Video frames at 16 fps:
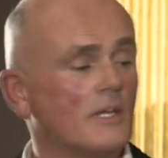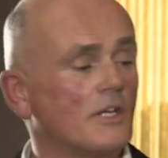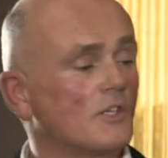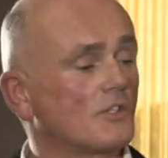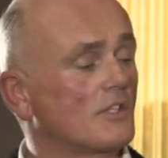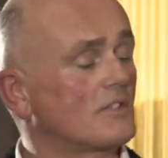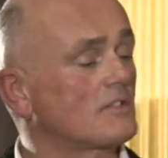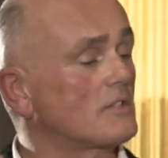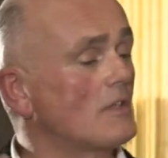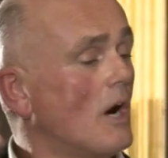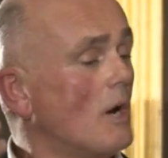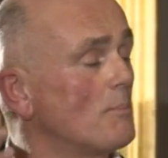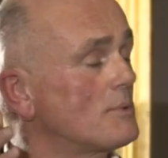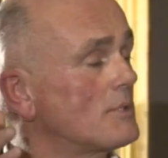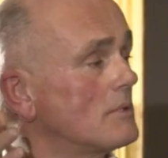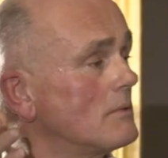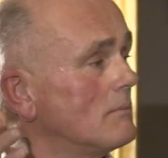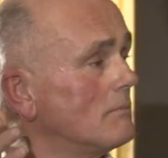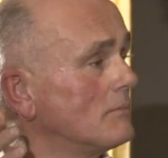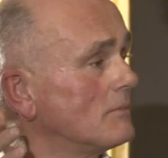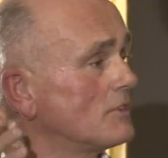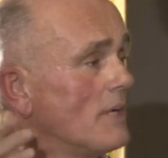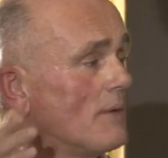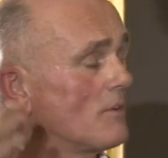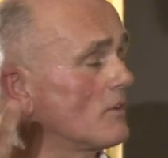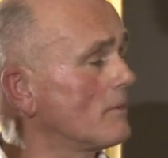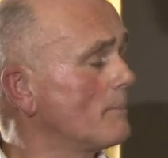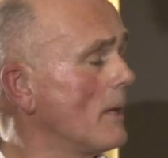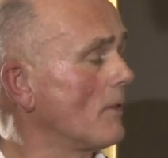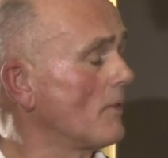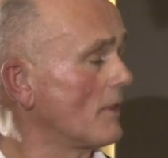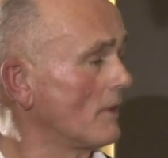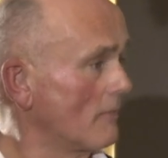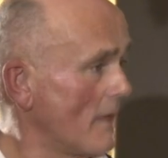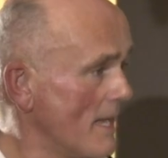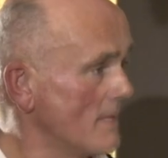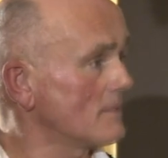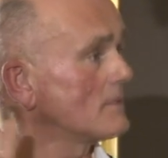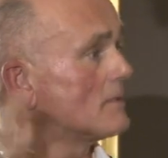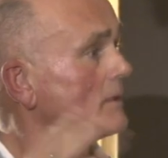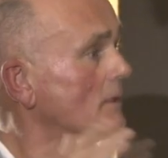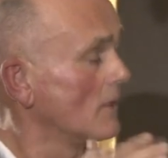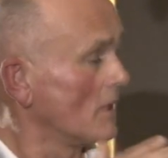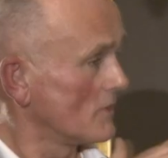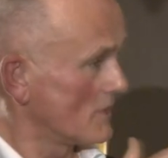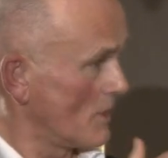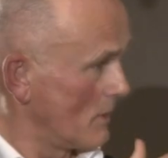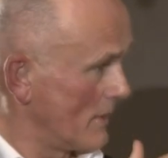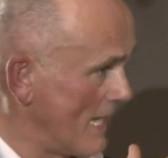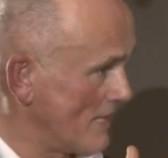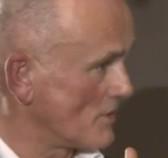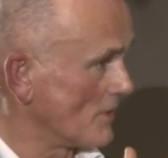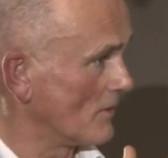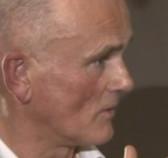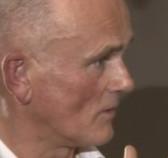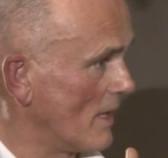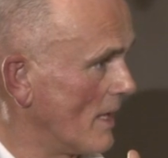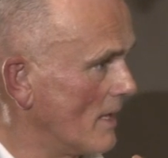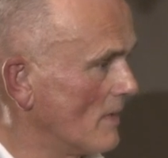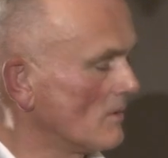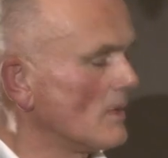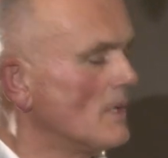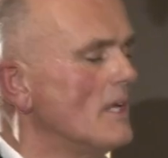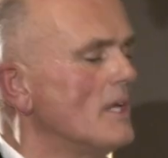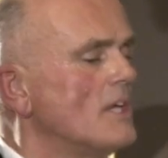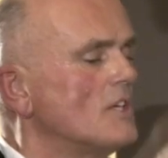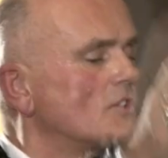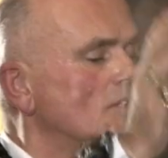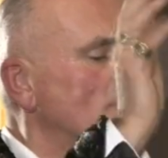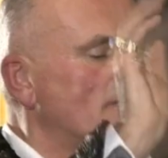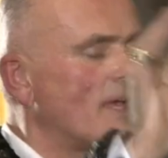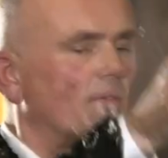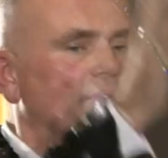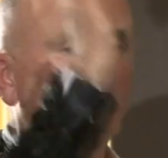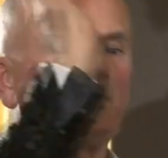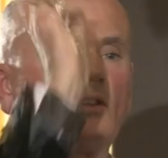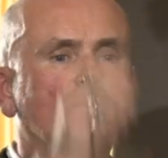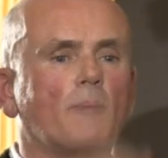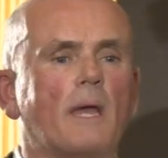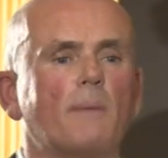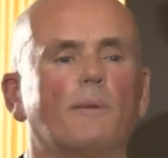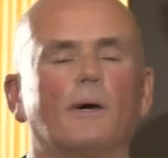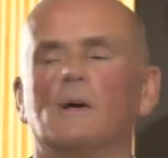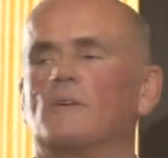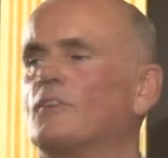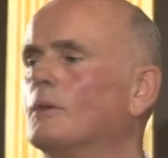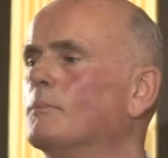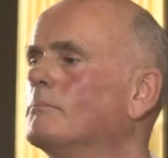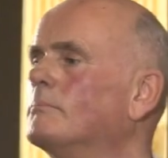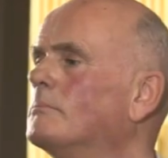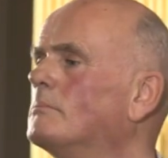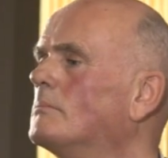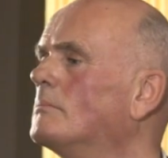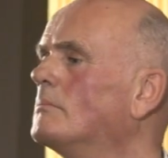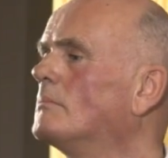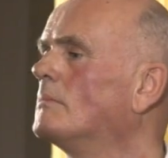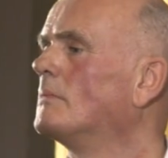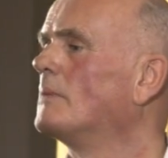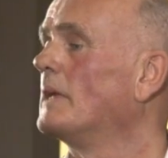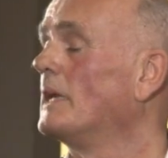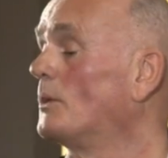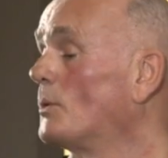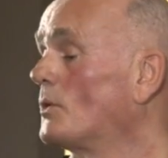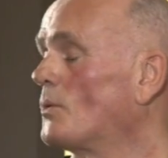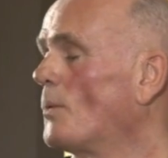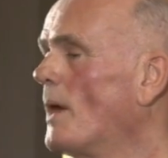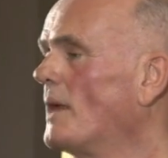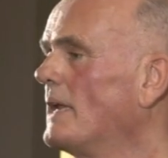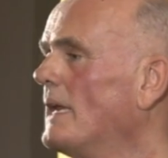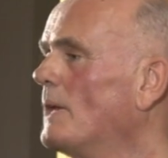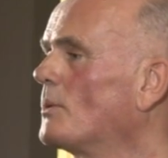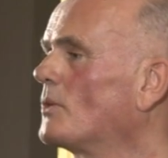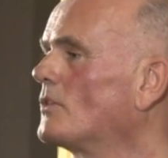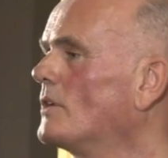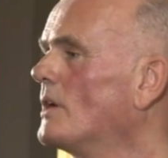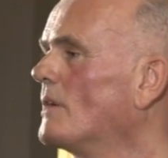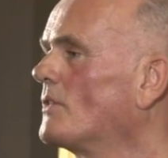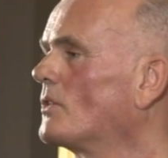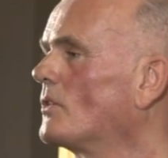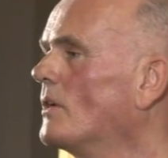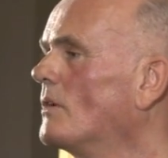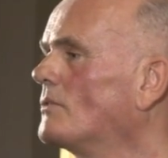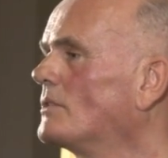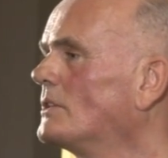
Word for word: She stopped. She never smelt the rest, so legend says. She said, This is my perfume. It was one he was nervous of.